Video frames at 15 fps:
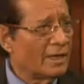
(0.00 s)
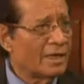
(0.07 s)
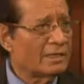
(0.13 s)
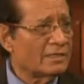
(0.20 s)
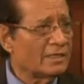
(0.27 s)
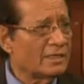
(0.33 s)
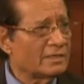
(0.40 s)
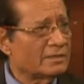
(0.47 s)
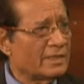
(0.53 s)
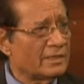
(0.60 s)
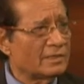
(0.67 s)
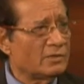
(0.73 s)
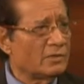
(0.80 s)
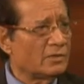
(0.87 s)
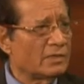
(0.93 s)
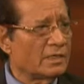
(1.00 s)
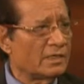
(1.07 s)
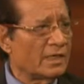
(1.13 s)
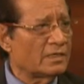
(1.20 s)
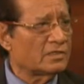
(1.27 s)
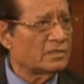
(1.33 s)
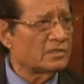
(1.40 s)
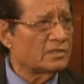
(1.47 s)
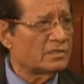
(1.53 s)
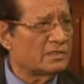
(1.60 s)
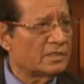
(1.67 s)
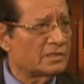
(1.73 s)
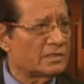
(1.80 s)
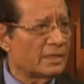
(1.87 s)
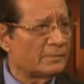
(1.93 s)
I think that during the last 6
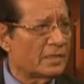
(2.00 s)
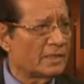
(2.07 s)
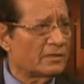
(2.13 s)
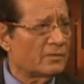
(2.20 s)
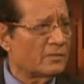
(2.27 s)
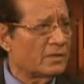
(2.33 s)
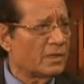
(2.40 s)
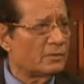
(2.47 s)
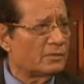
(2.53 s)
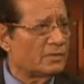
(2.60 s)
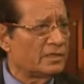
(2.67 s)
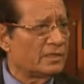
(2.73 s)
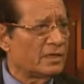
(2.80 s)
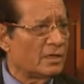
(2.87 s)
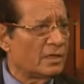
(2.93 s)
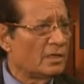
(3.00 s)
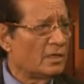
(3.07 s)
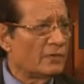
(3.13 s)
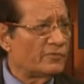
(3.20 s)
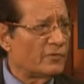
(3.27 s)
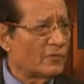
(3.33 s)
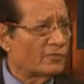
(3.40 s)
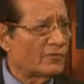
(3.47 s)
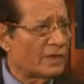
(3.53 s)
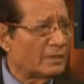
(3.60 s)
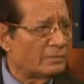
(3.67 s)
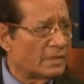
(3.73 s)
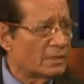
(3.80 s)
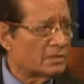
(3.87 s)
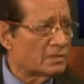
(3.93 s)
years, I might have gone to India 4 or 5
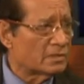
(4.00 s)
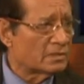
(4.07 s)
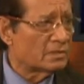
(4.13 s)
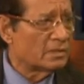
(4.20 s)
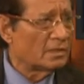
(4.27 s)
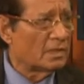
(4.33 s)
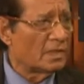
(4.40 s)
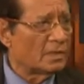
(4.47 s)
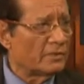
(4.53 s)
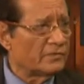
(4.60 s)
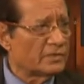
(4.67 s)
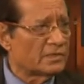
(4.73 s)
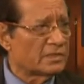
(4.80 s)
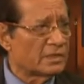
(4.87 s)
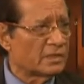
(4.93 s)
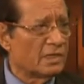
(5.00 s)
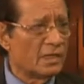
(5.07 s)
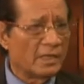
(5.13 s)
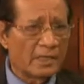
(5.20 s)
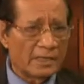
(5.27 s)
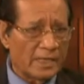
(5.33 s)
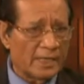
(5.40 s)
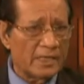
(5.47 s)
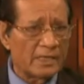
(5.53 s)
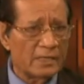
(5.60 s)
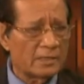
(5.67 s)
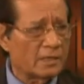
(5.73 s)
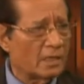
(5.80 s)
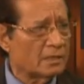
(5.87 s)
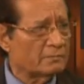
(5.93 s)
months on a visit, and I
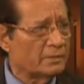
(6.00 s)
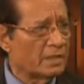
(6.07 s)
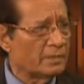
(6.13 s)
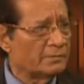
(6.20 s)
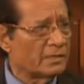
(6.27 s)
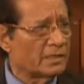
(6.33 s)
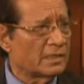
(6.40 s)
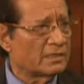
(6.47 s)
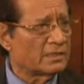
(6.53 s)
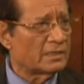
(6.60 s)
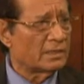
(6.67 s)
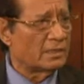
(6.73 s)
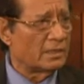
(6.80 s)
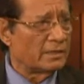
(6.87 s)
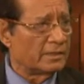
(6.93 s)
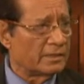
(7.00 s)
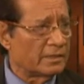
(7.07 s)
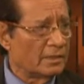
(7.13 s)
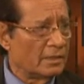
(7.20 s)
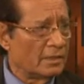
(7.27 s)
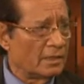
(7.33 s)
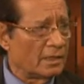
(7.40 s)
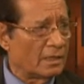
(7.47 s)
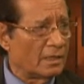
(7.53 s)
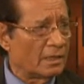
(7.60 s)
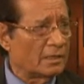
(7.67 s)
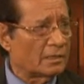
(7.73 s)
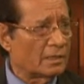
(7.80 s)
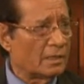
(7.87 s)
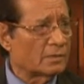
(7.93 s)
can talk to my immigration lawyer.
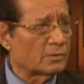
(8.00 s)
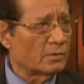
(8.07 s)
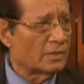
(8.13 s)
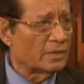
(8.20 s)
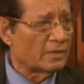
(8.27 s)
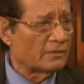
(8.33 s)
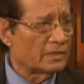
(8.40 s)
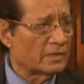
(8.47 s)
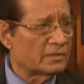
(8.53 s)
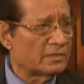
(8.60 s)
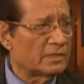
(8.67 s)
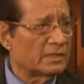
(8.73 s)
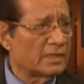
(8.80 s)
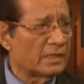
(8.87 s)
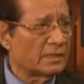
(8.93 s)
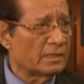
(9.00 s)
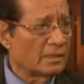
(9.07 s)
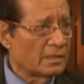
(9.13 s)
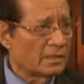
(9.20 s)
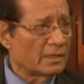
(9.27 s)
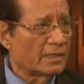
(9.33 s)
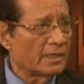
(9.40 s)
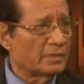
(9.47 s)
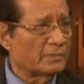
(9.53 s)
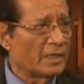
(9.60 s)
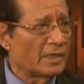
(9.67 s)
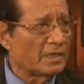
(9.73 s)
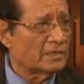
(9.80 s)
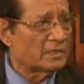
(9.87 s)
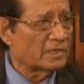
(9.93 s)
I'll talk to her whether she can get
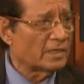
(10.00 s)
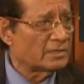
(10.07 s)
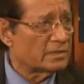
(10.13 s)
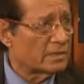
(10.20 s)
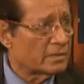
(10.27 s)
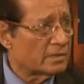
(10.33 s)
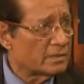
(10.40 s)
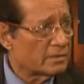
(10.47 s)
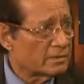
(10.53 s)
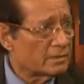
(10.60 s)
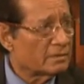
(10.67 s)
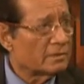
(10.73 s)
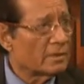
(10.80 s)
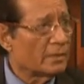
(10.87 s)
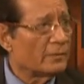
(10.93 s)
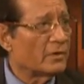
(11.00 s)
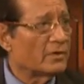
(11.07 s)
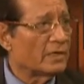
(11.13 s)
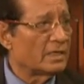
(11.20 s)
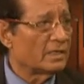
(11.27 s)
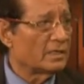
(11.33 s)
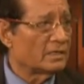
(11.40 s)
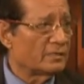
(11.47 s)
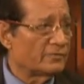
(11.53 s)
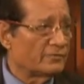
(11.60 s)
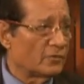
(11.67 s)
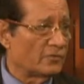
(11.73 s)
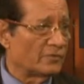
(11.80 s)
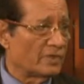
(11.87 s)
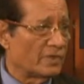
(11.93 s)
my extension about another
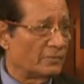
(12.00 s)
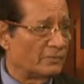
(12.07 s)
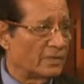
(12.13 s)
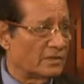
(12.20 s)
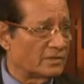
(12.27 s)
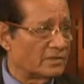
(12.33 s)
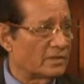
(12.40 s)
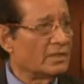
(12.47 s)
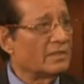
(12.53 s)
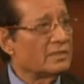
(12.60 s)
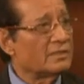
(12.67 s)
4 or 5 months.